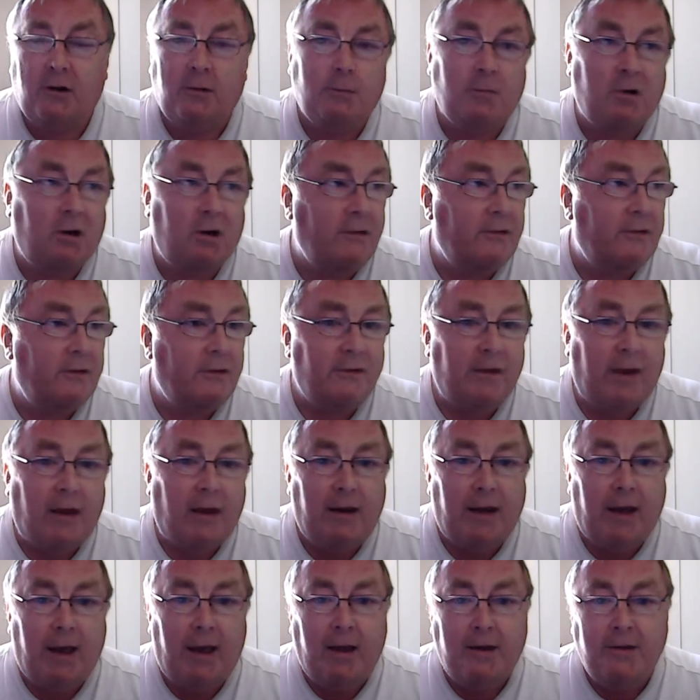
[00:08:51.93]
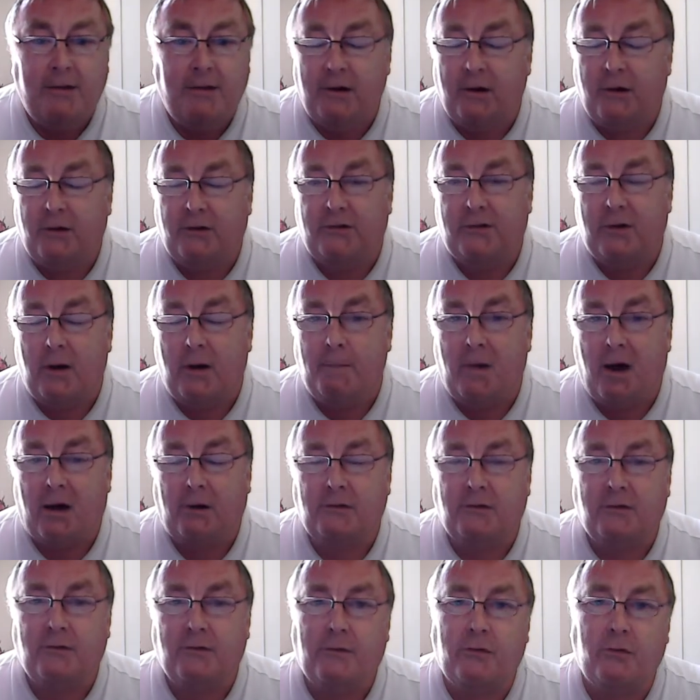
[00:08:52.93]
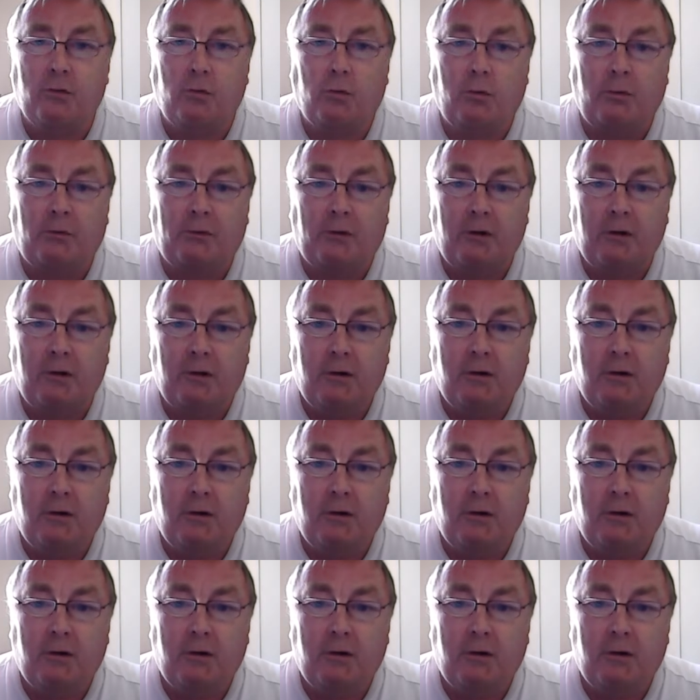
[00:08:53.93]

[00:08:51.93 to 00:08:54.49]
because there's an endless amount of thought